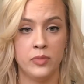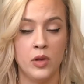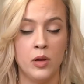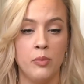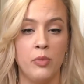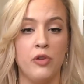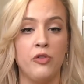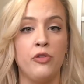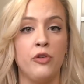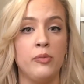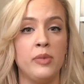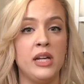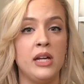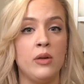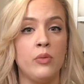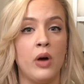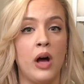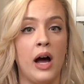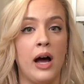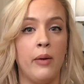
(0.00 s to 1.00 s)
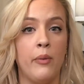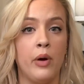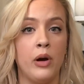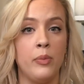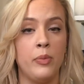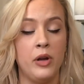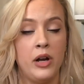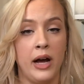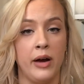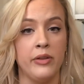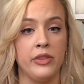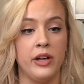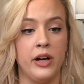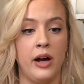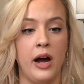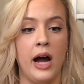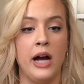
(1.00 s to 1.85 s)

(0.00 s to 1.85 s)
But for me and what I want to put out there,